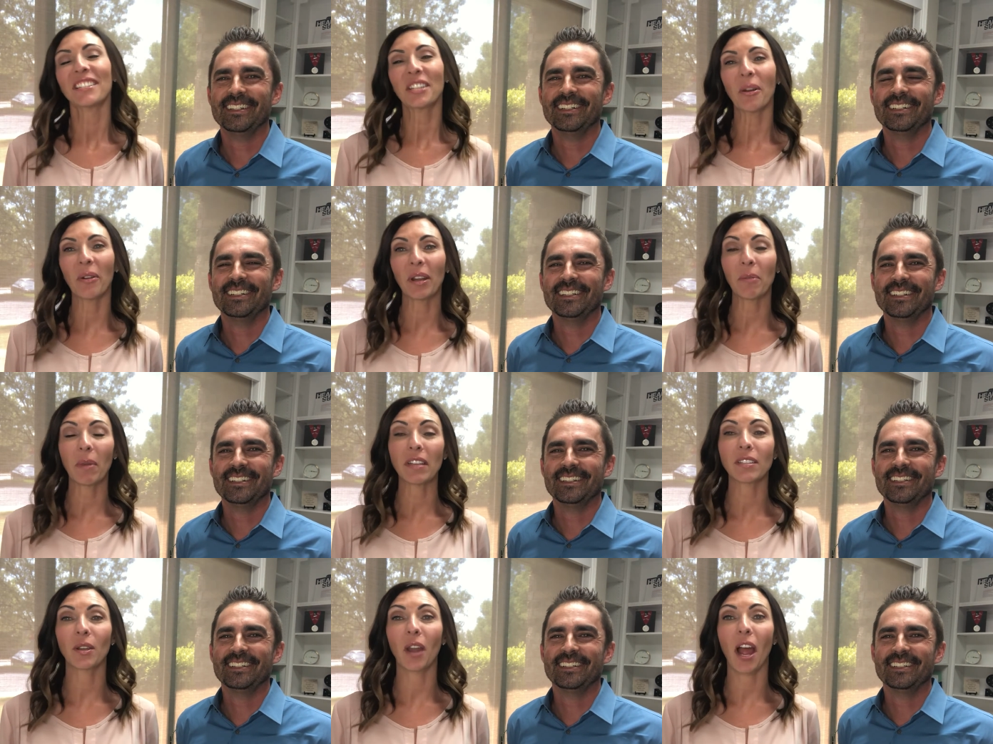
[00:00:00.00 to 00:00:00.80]
Speaker 1: so
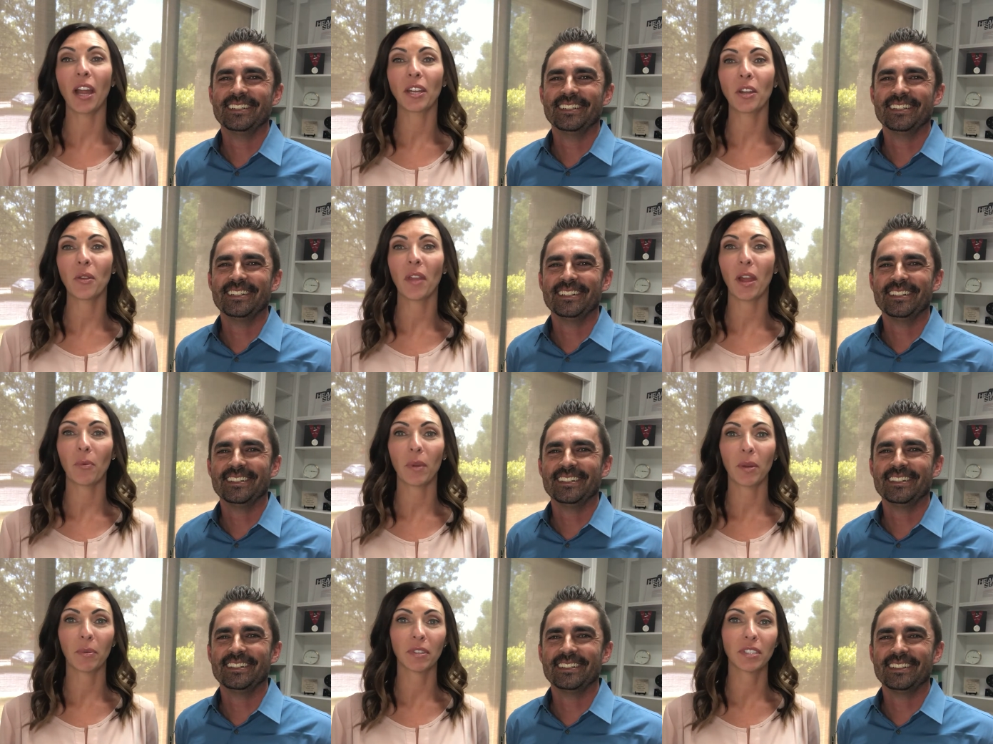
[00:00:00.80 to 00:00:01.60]
anyways, and I know that
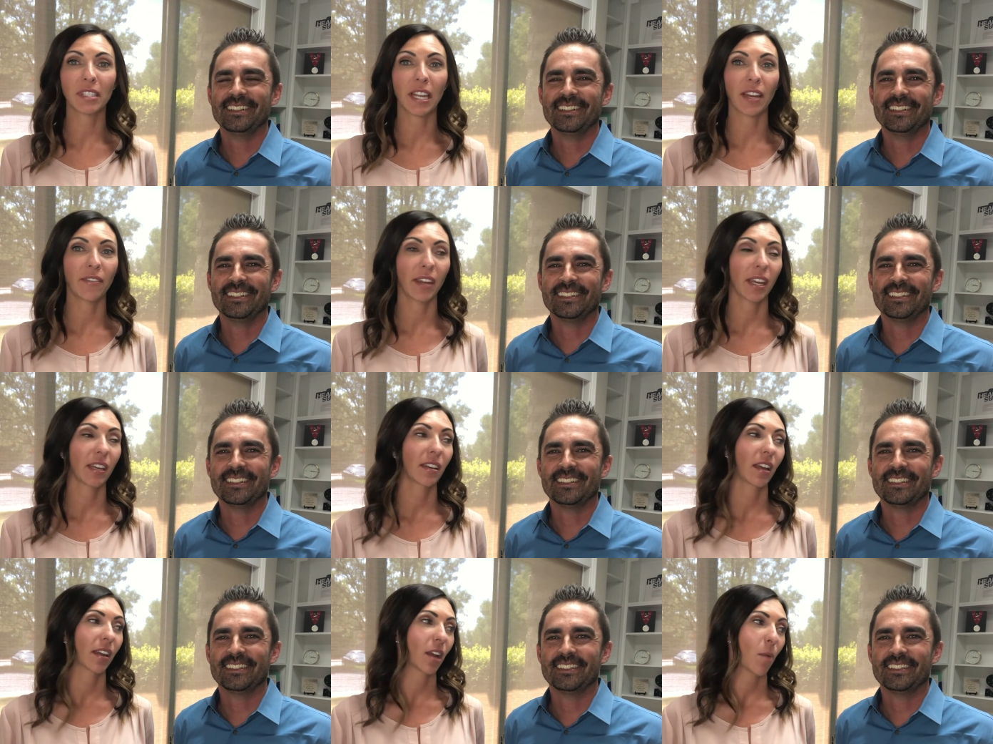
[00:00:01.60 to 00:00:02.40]
we were
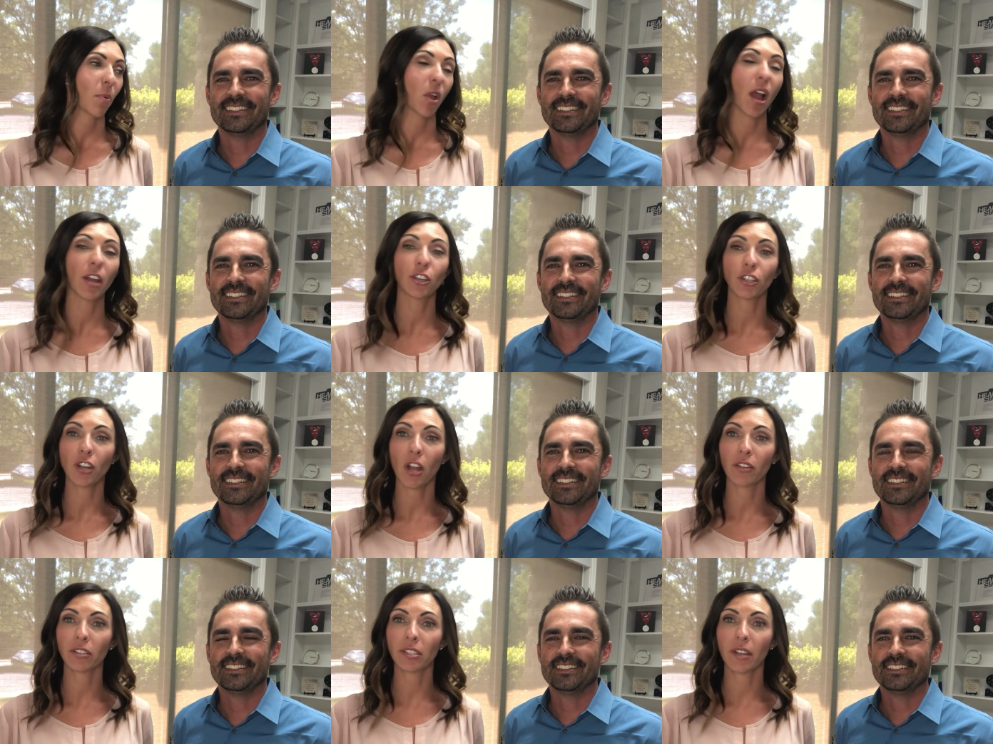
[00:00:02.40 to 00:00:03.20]
saving a couple hundred
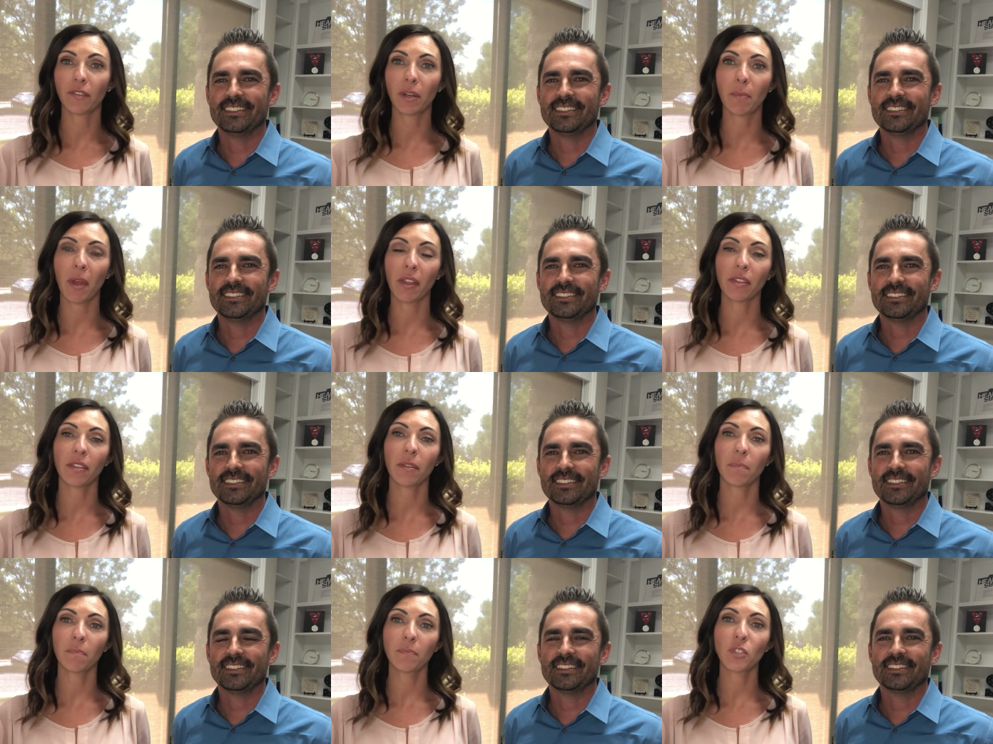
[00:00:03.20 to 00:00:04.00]
dollars every
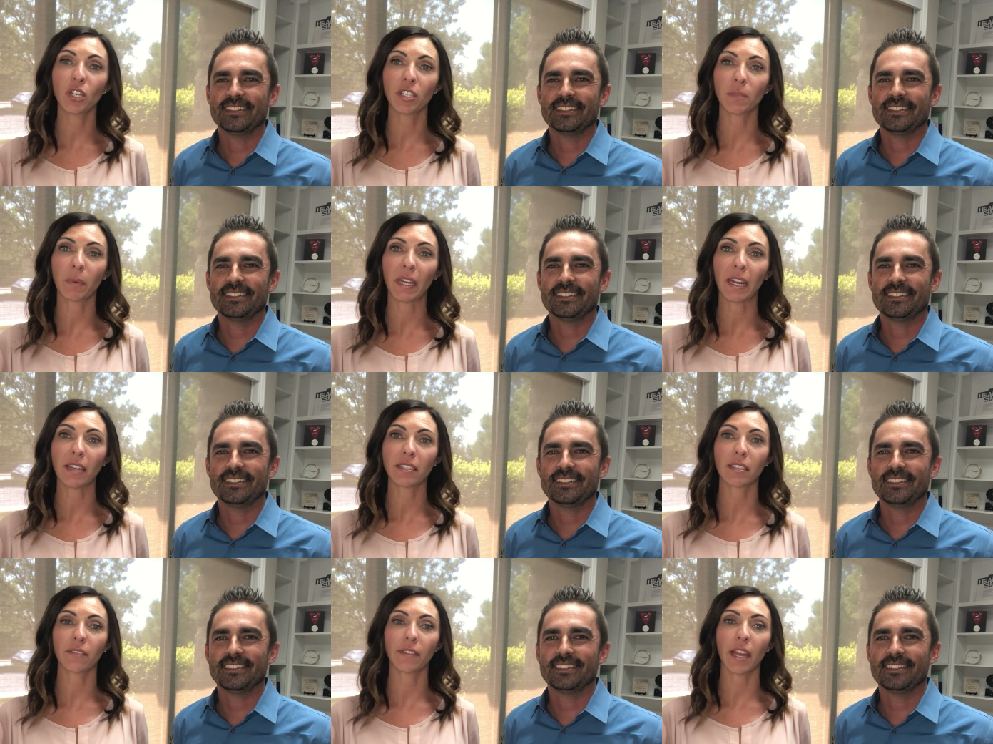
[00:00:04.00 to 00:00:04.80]
month just
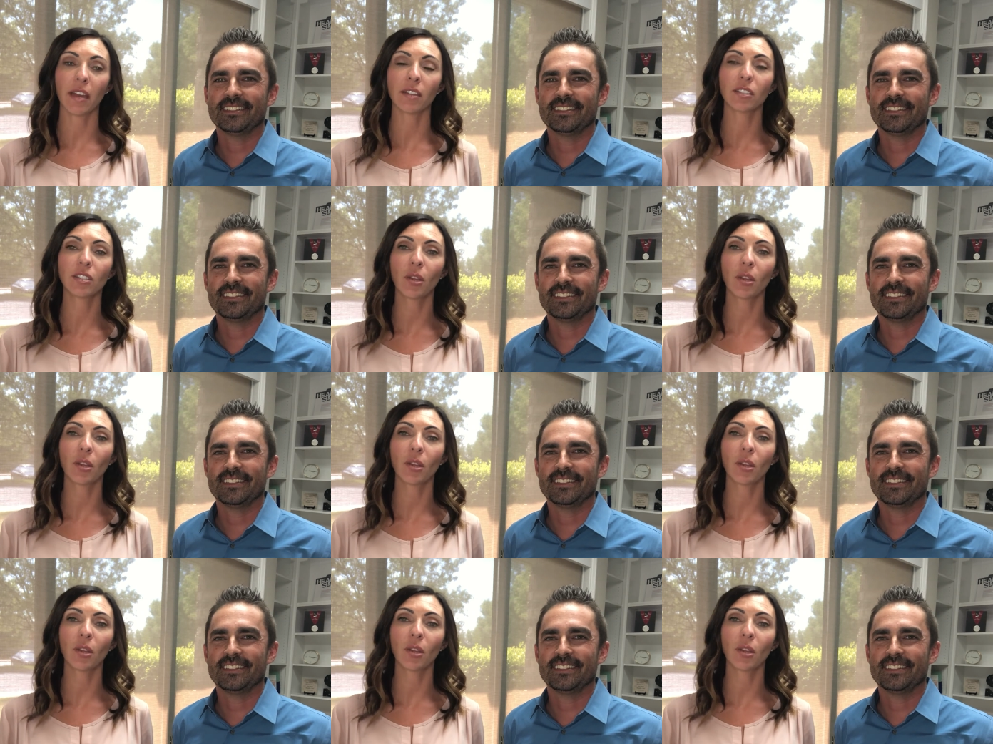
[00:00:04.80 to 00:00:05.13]
because of that.